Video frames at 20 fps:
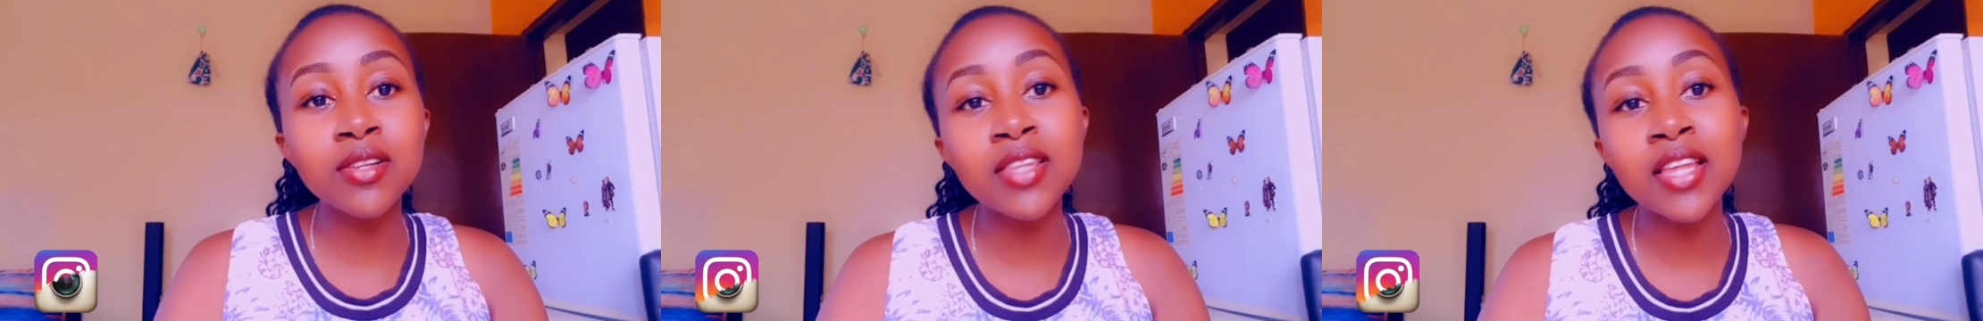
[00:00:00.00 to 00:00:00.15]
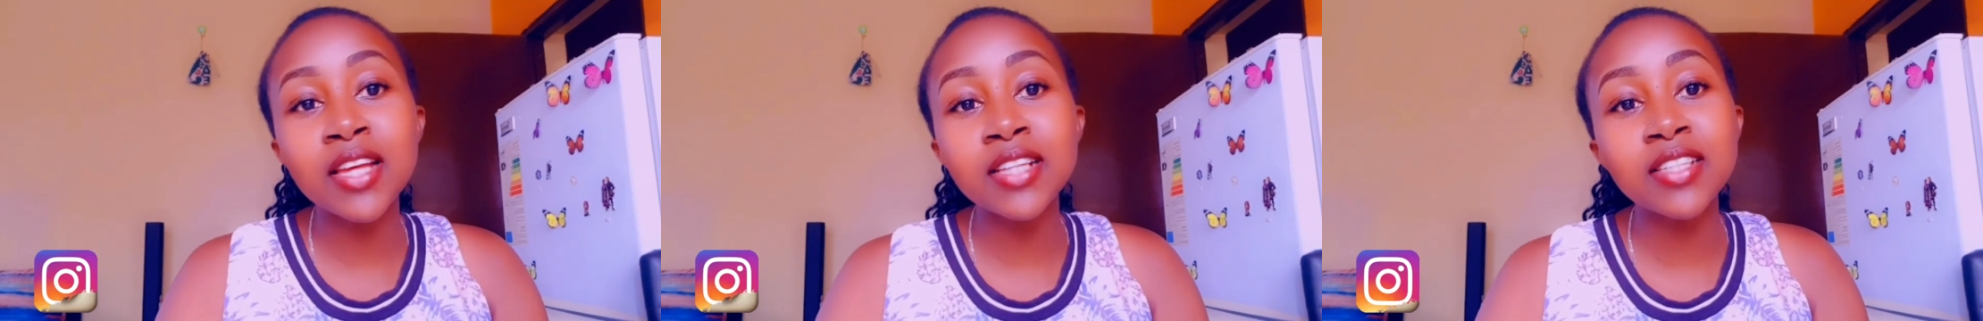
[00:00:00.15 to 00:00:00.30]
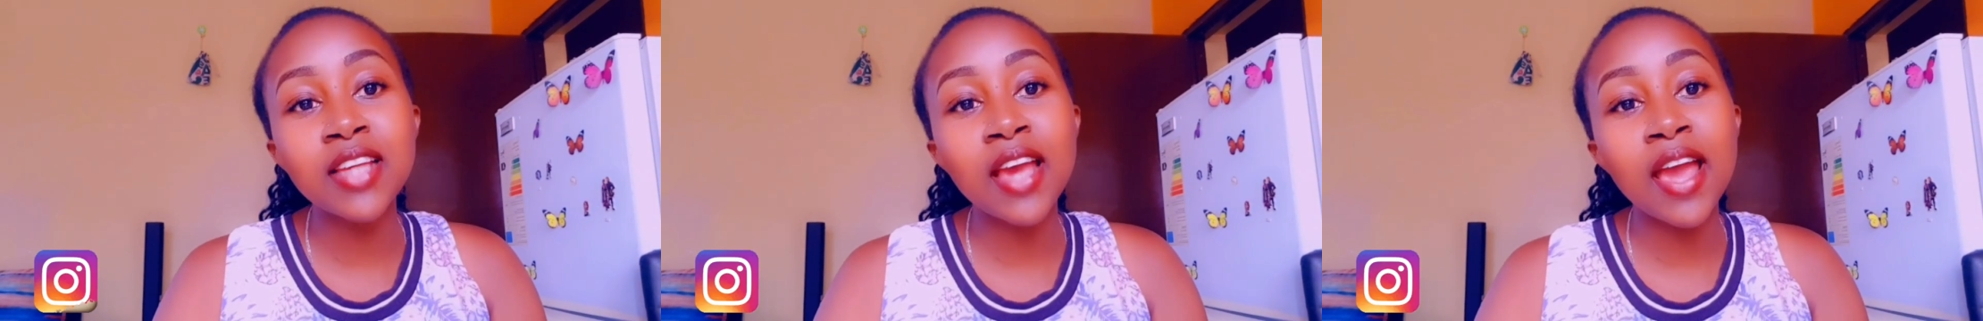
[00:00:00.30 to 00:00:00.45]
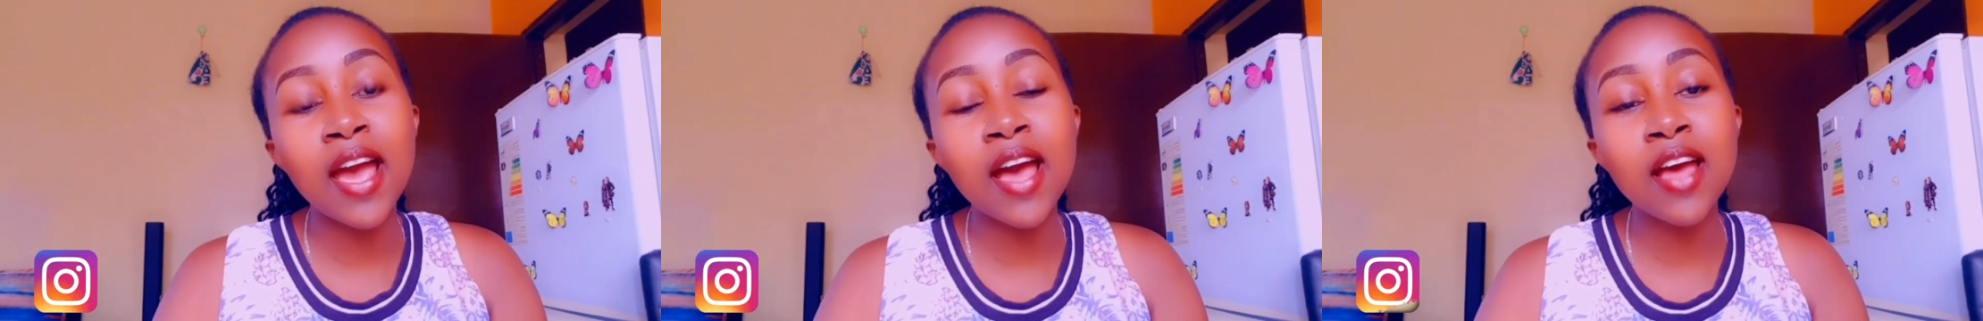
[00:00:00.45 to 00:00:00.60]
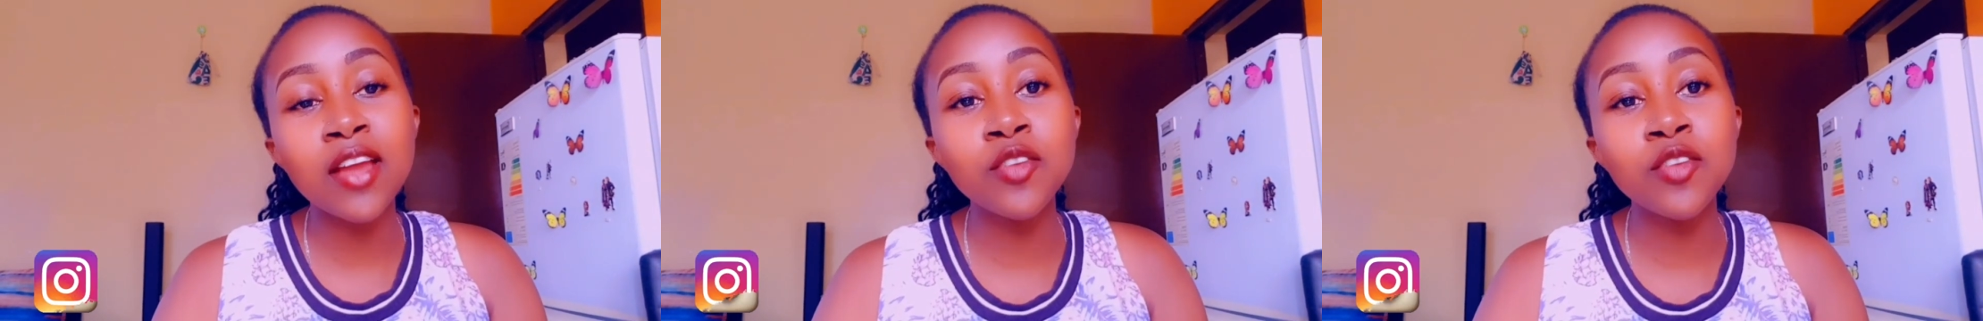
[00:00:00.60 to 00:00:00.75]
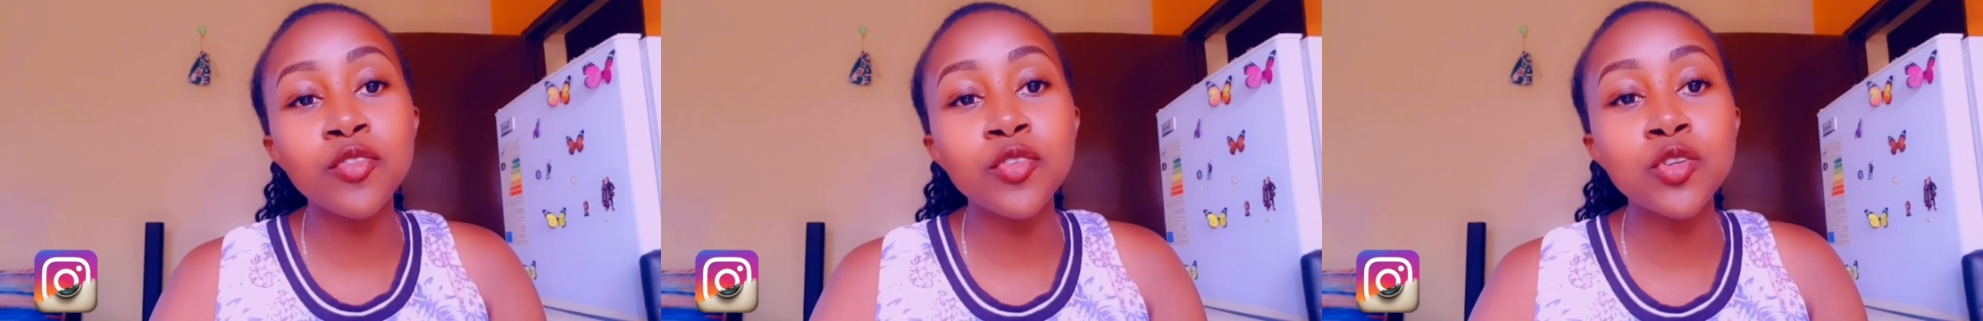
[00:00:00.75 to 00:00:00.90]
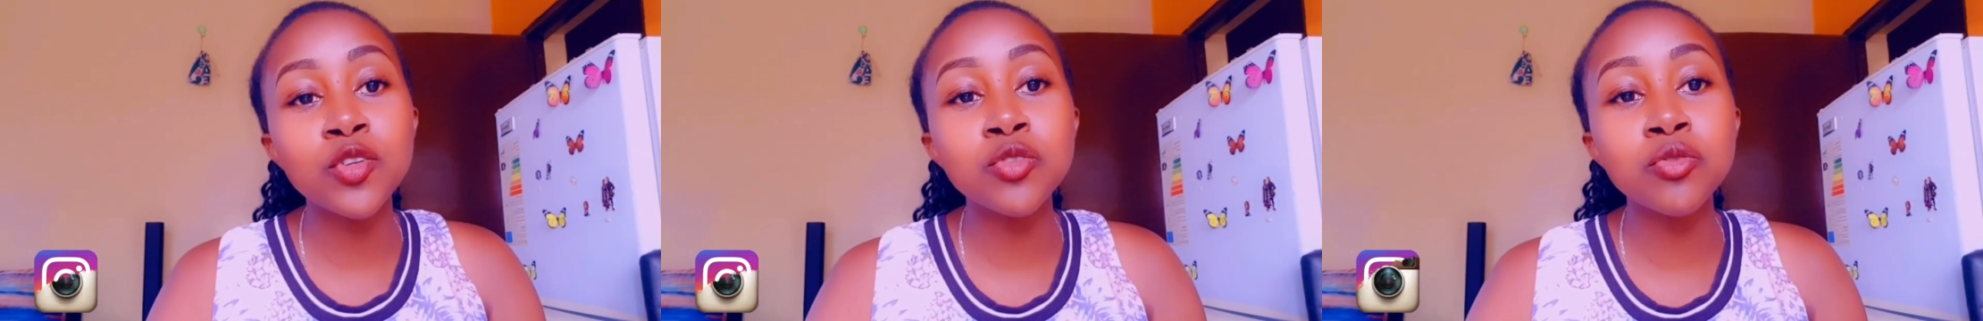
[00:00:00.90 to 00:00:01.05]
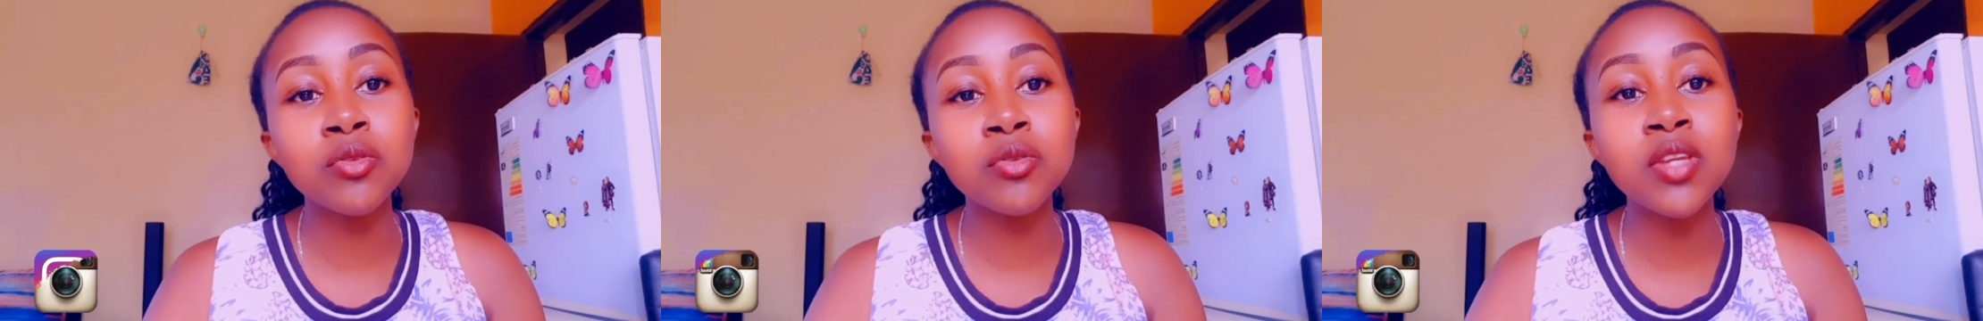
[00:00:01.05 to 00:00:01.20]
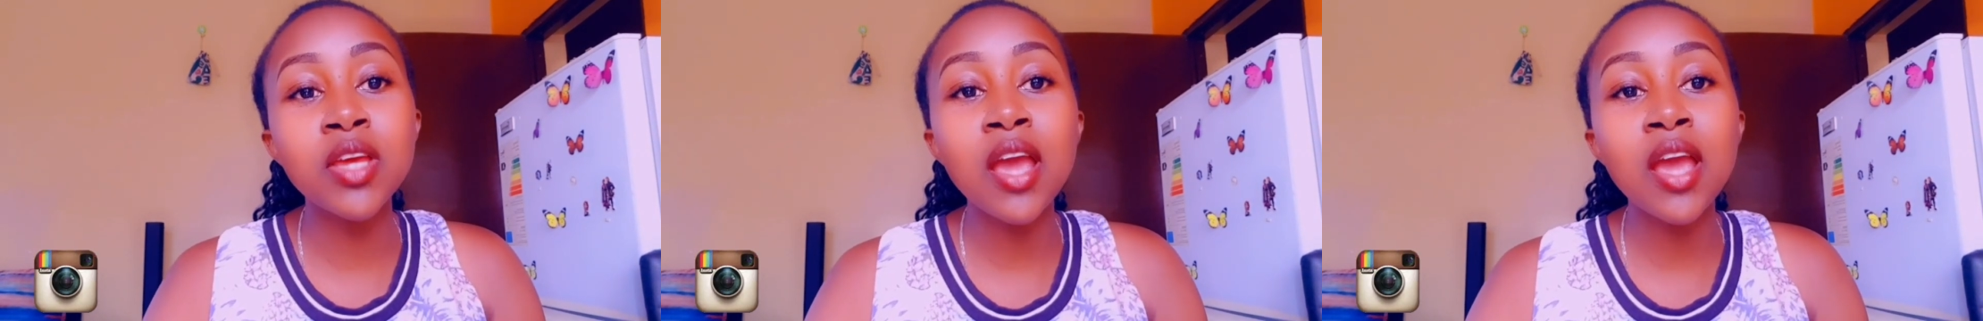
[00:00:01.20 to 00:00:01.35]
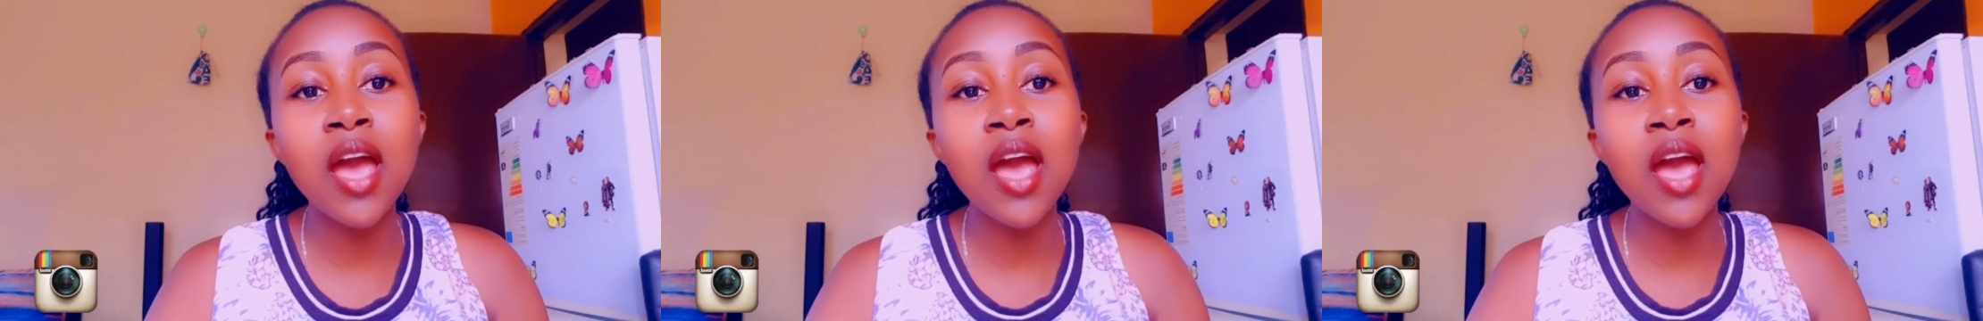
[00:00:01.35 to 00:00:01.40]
that I had for today.